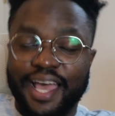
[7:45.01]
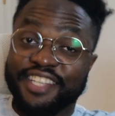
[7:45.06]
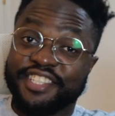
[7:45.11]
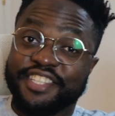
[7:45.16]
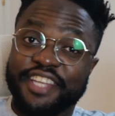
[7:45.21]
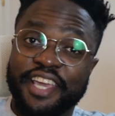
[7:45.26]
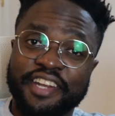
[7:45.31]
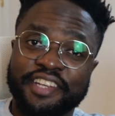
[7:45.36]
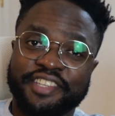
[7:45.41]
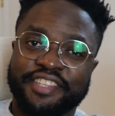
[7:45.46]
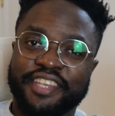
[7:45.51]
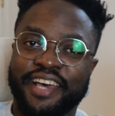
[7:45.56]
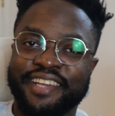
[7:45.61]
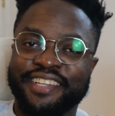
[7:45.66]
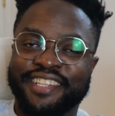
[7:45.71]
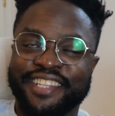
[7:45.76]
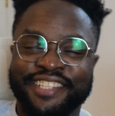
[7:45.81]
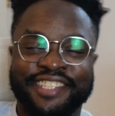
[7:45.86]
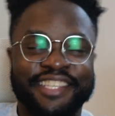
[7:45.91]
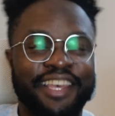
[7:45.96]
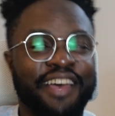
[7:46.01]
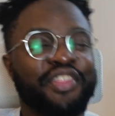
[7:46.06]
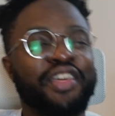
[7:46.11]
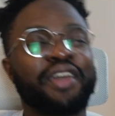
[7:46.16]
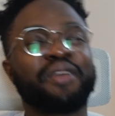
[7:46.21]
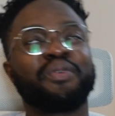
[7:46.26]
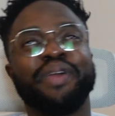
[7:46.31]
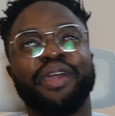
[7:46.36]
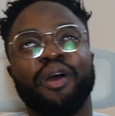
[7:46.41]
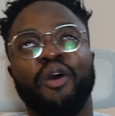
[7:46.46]
As data scientists, I
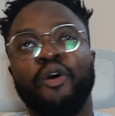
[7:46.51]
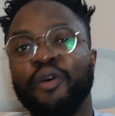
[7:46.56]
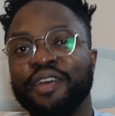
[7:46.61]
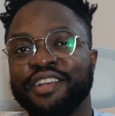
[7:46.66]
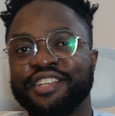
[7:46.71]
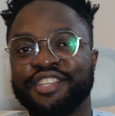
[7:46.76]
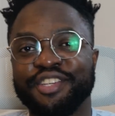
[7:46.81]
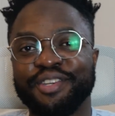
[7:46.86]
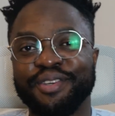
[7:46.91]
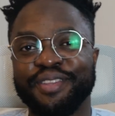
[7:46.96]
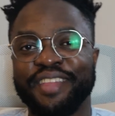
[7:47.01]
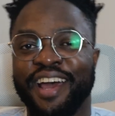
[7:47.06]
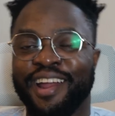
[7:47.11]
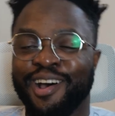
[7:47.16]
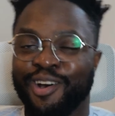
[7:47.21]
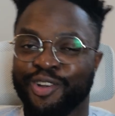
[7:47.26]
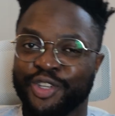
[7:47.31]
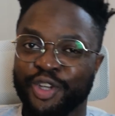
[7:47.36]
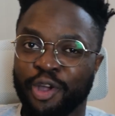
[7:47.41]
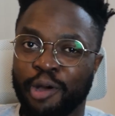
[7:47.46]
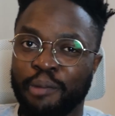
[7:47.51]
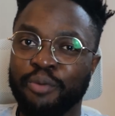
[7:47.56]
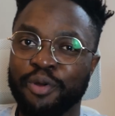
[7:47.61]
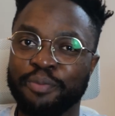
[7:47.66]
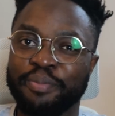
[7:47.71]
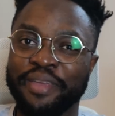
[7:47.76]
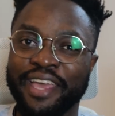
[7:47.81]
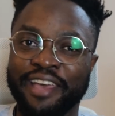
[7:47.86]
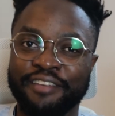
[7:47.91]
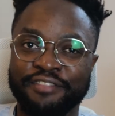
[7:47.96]
think we always knew that our job
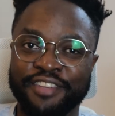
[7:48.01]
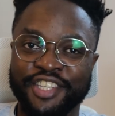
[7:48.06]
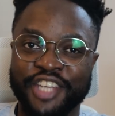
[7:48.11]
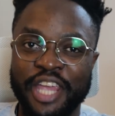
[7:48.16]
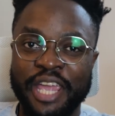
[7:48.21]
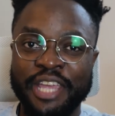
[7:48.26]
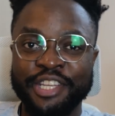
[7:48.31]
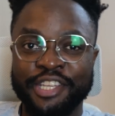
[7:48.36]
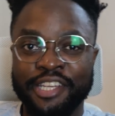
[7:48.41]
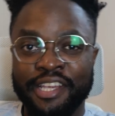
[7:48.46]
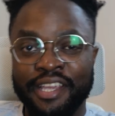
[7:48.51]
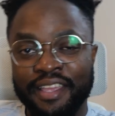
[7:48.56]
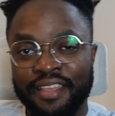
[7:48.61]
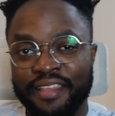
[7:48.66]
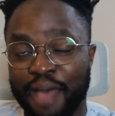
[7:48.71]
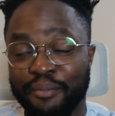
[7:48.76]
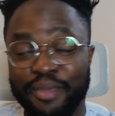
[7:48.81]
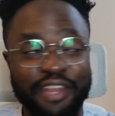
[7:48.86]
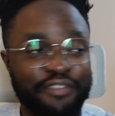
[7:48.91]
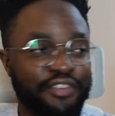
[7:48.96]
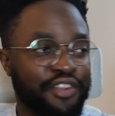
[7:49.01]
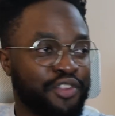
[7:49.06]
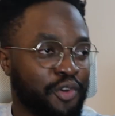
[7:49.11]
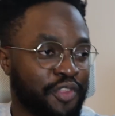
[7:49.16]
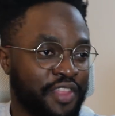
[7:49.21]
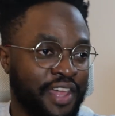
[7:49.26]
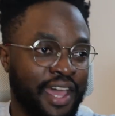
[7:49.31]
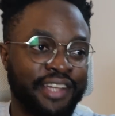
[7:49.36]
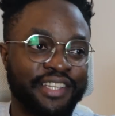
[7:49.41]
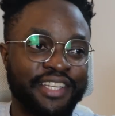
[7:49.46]
would be ever changing. I mean, if you
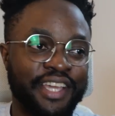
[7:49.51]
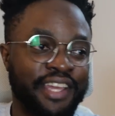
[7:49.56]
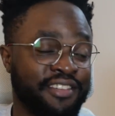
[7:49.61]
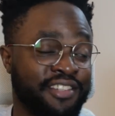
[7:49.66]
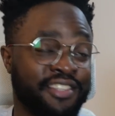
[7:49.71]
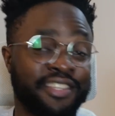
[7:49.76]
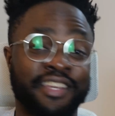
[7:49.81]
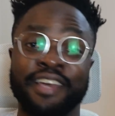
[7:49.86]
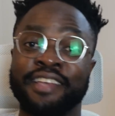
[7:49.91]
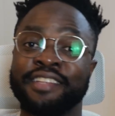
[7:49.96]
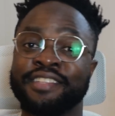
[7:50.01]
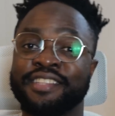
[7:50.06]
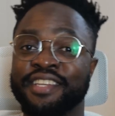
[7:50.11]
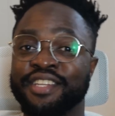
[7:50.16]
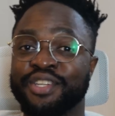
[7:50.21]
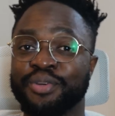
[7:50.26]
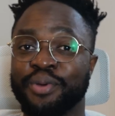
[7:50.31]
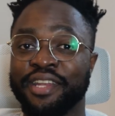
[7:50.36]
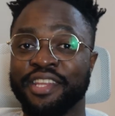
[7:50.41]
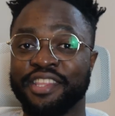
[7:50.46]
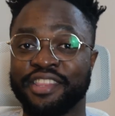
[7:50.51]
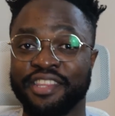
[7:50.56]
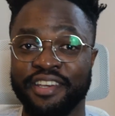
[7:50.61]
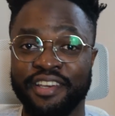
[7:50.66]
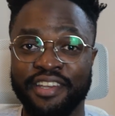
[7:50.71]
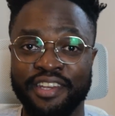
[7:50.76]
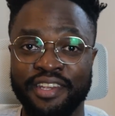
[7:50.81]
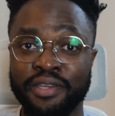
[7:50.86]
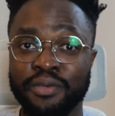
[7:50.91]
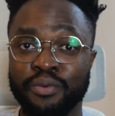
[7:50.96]
thought that data science in
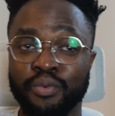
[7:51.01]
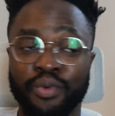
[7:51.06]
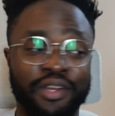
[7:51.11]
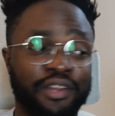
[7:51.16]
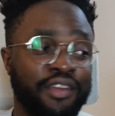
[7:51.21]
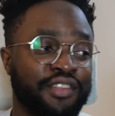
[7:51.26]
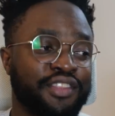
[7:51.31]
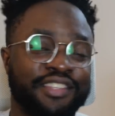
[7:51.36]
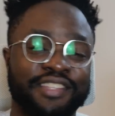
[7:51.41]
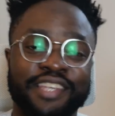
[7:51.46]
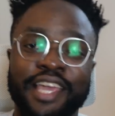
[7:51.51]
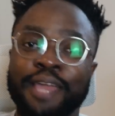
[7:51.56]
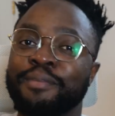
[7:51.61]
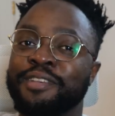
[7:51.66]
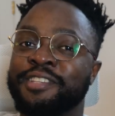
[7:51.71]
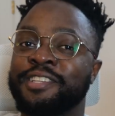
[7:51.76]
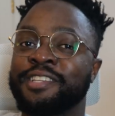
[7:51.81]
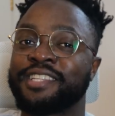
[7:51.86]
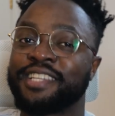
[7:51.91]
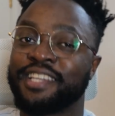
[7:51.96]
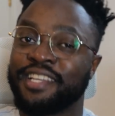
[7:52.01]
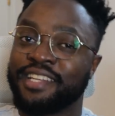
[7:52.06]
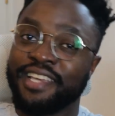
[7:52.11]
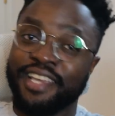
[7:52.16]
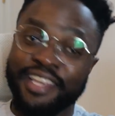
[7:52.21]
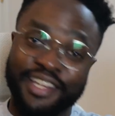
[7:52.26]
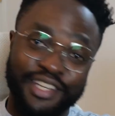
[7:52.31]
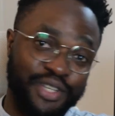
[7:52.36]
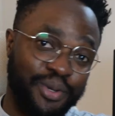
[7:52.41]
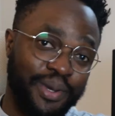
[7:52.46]
2030 would look the same as it did
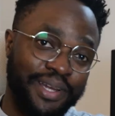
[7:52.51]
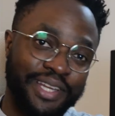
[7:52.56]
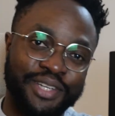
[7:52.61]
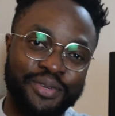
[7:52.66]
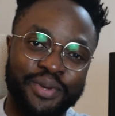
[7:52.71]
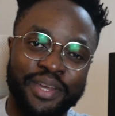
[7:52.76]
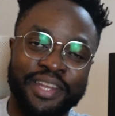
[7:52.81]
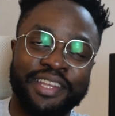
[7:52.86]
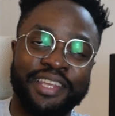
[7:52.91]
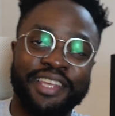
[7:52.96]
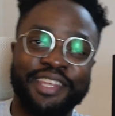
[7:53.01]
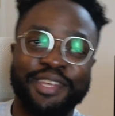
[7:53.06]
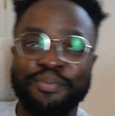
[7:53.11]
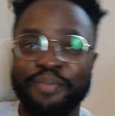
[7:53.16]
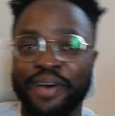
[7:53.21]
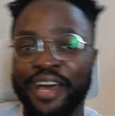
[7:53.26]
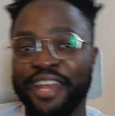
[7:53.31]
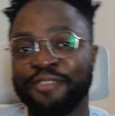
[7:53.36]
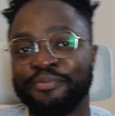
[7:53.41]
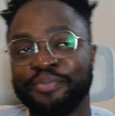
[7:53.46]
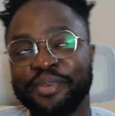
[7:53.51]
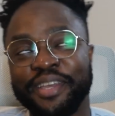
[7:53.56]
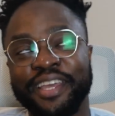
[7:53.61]
in 2020, you might have